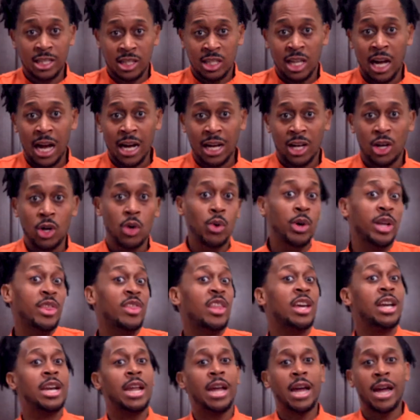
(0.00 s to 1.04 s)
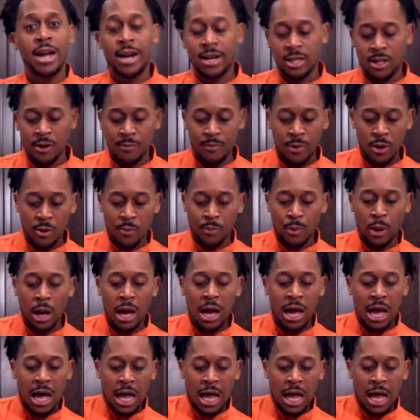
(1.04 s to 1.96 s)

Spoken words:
stock go, and then they add their mirepoix.